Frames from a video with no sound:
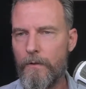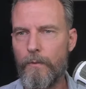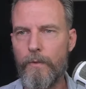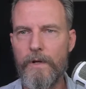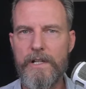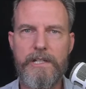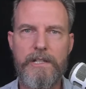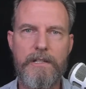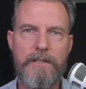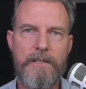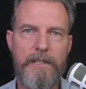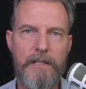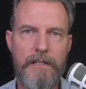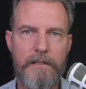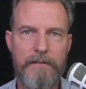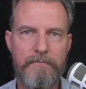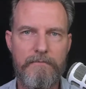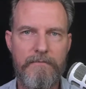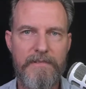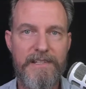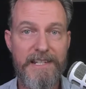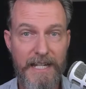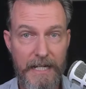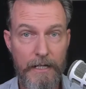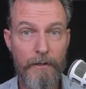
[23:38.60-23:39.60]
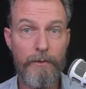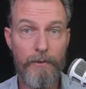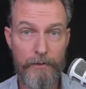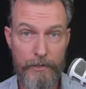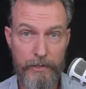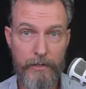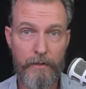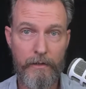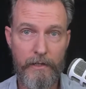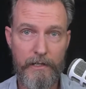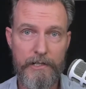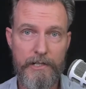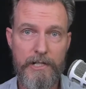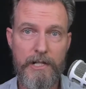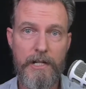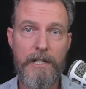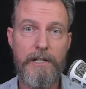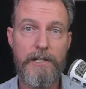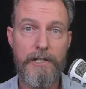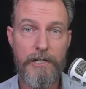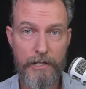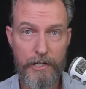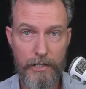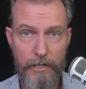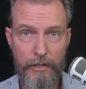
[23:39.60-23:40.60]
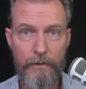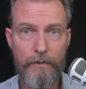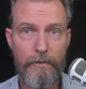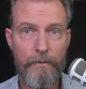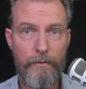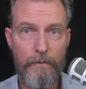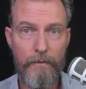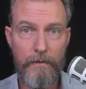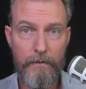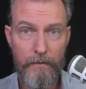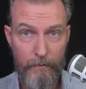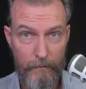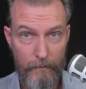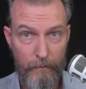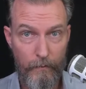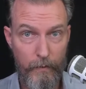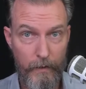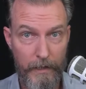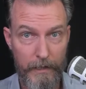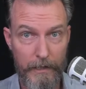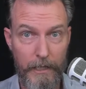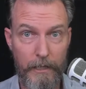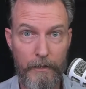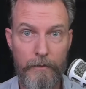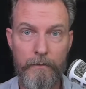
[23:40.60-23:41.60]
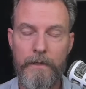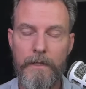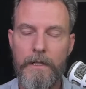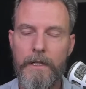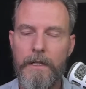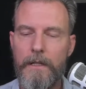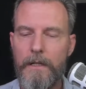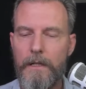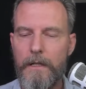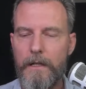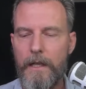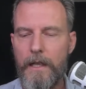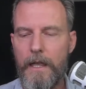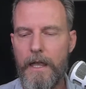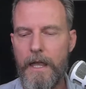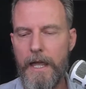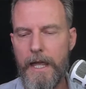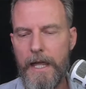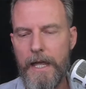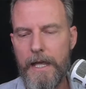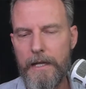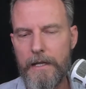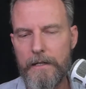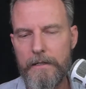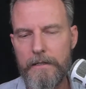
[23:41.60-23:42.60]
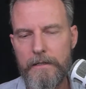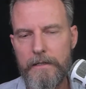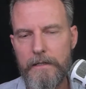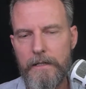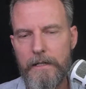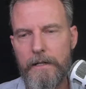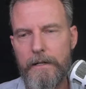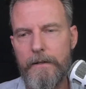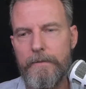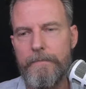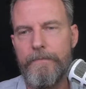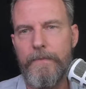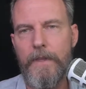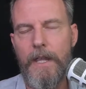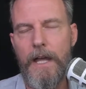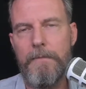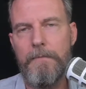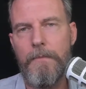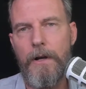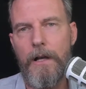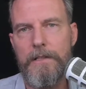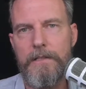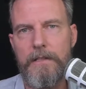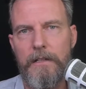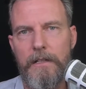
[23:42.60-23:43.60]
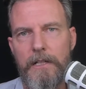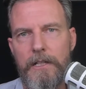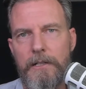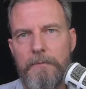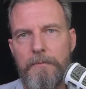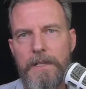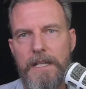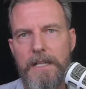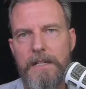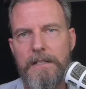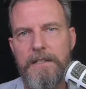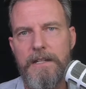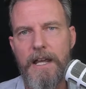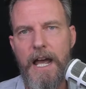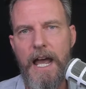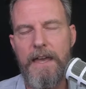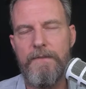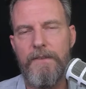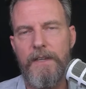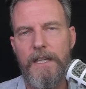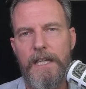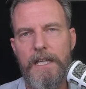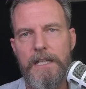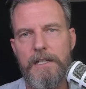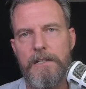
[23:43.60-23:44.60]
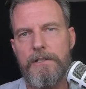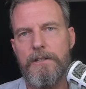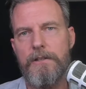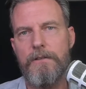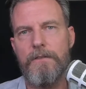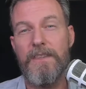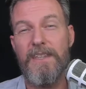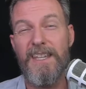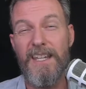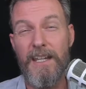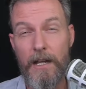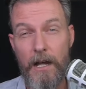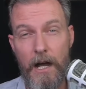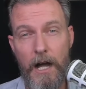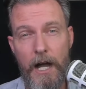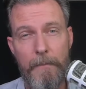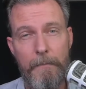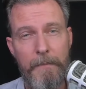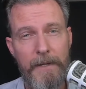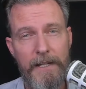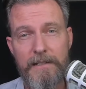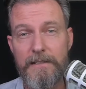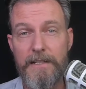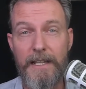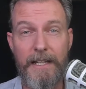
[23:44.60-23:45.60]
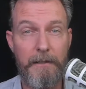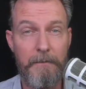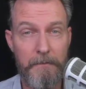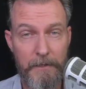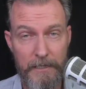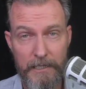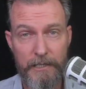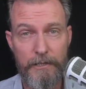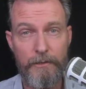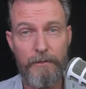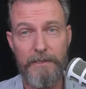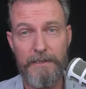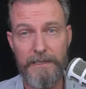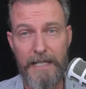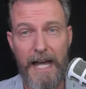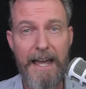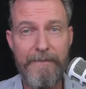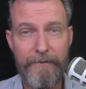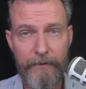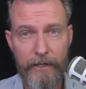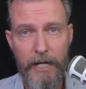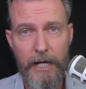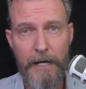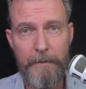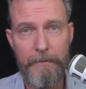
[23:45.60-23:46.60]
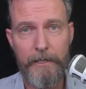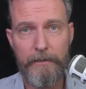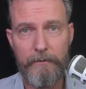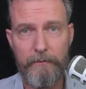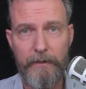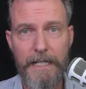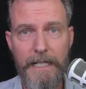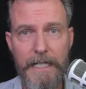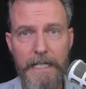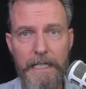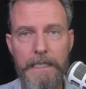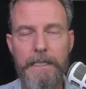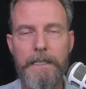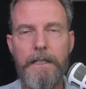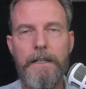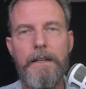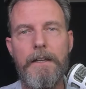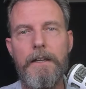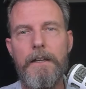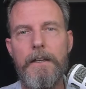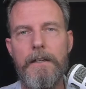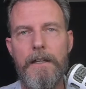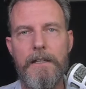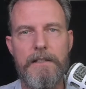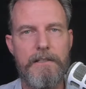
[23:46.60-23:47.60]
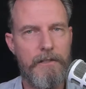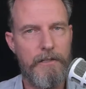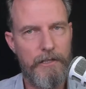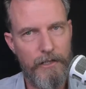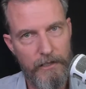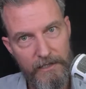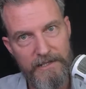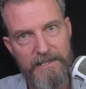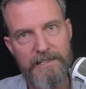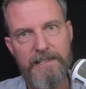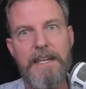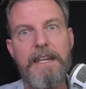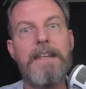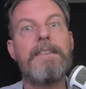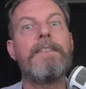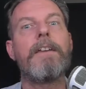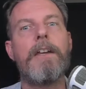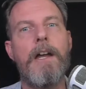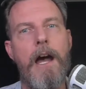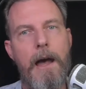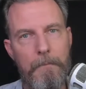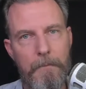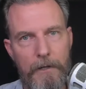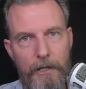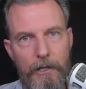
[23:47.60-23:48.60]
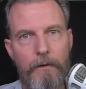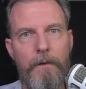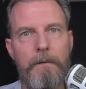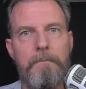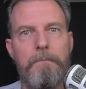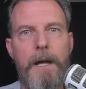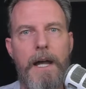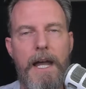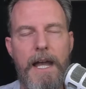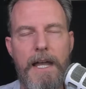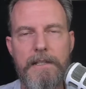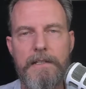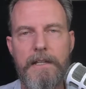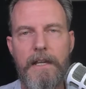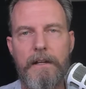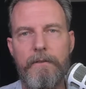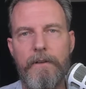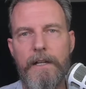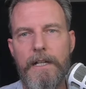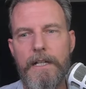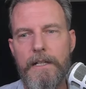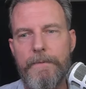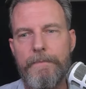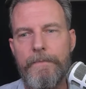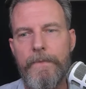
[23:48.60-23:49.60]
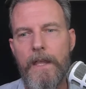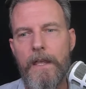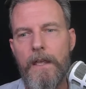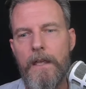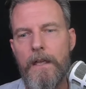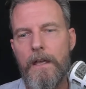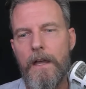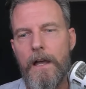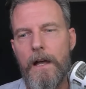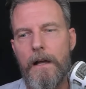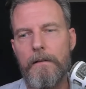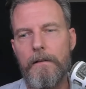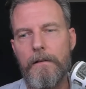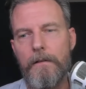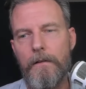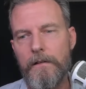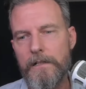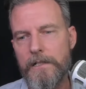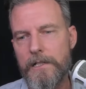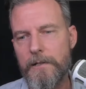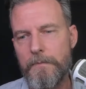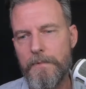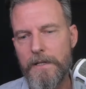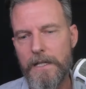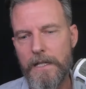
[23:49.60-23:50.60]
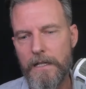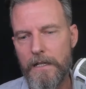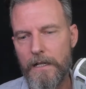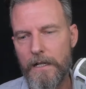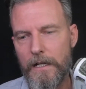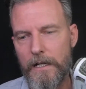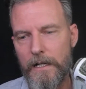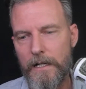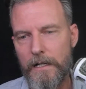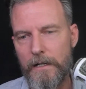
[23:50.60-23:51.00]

which is the sequel trilogy to Willow. And I'm also going to be diving into the comics. Like I'm going to do a live comic reading, so you can see the comic going by as I read it. I'm going to be